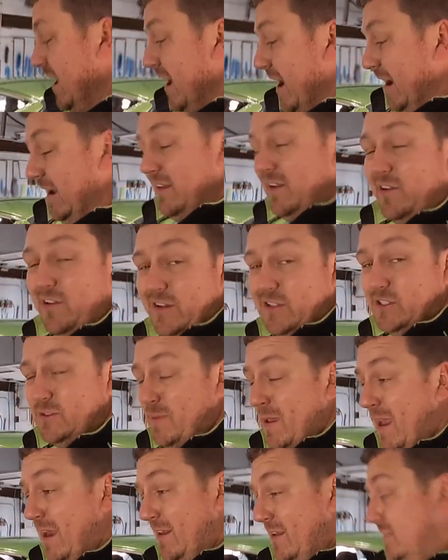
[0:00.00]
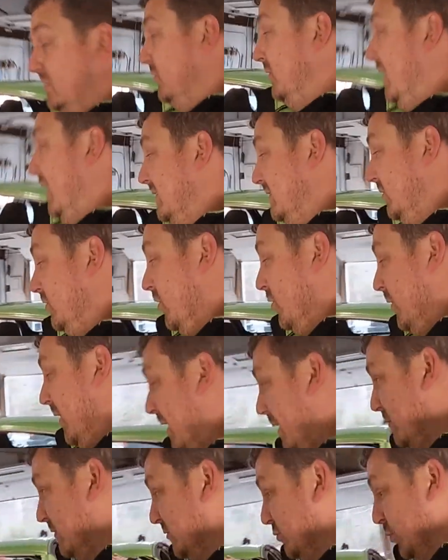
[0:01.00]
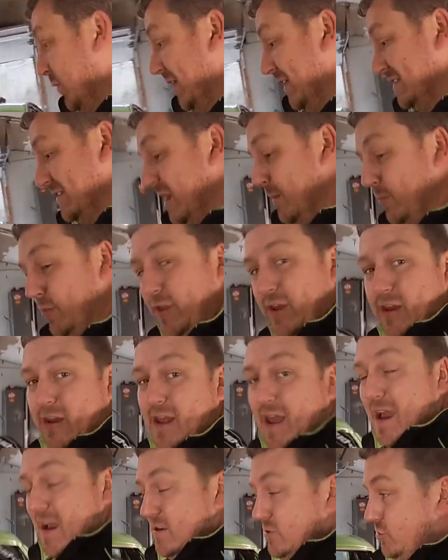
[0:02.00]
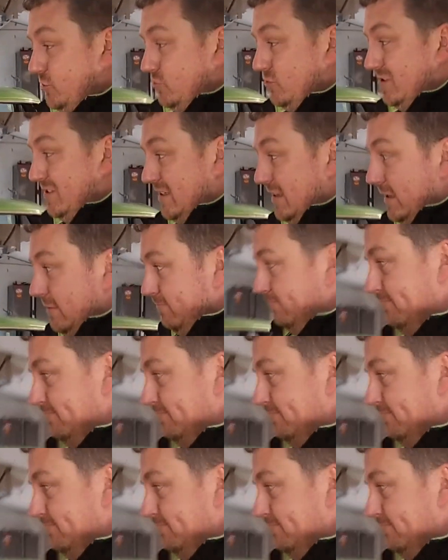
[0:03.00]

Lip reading: I literally just painted this 2 days ago and I was reassembling it, as you see.